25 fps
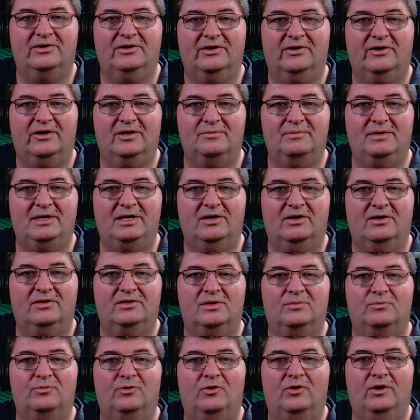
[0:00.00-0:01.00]
you're hearing me
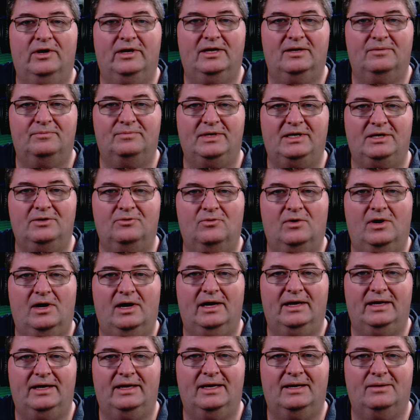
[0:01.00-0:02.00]
on the Boya
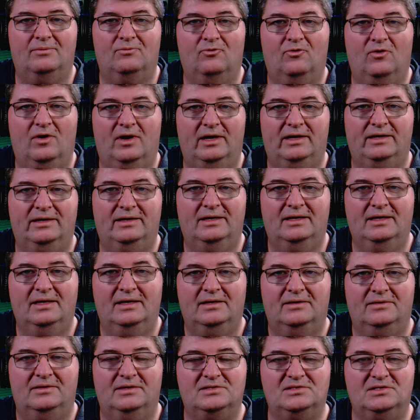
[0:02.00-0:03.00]
BY-M1.
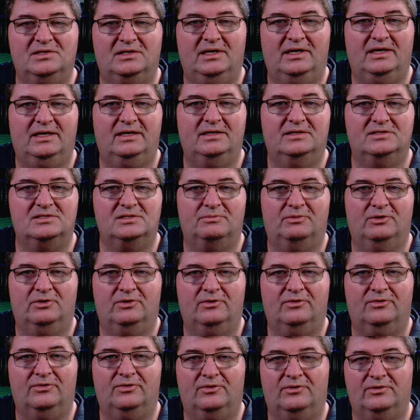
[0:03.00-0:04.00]
This, again, is
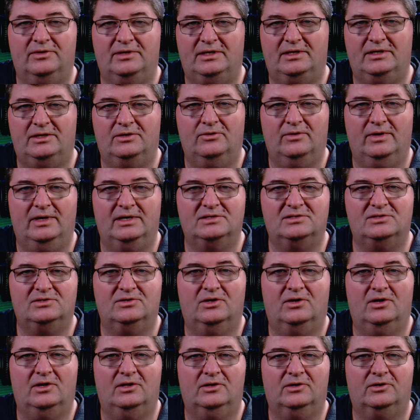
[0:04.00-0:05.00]
about a $30 US
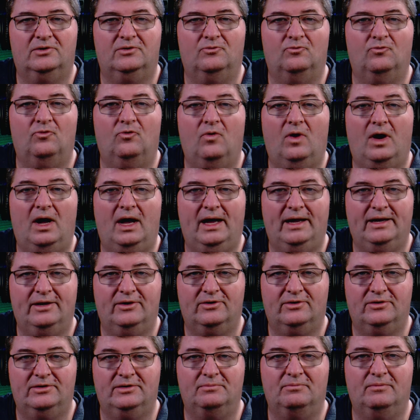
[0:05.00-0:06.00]

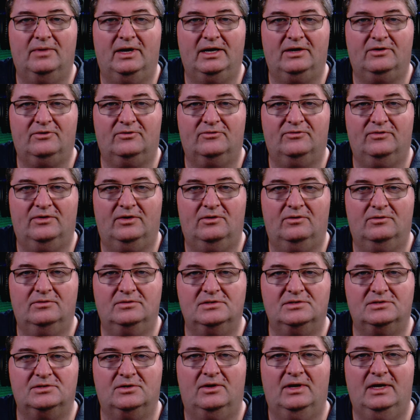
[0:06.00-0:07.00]
wired
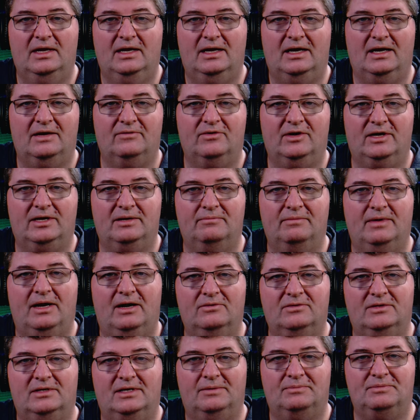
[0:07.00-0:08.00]
microphone. So I've got it
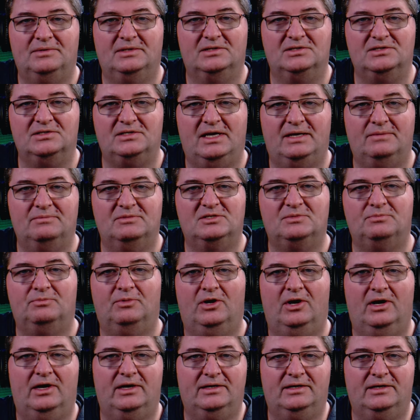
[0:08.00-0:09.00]
mounted up in the same
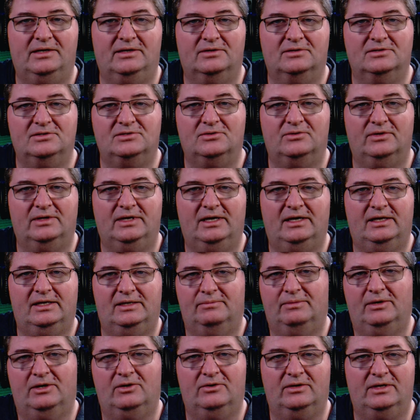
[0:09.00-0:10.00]
spot here. So
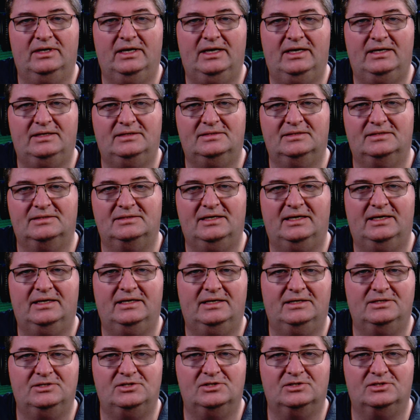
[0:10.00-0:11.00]
again, about 8 to
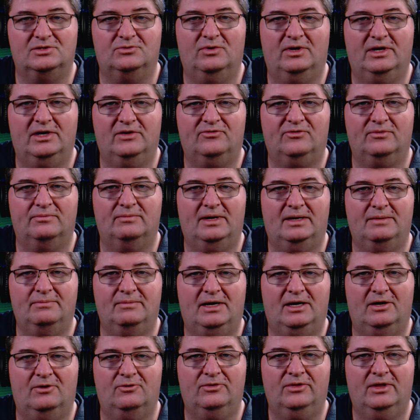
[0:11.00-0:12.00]
10 inches away from my
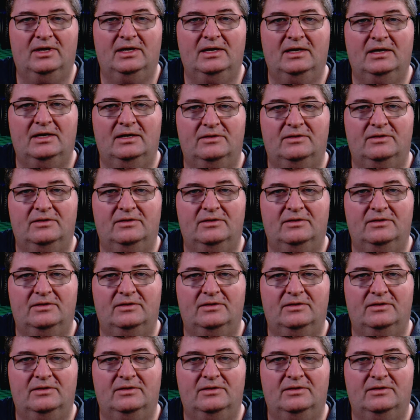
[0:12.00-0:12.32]
mouth.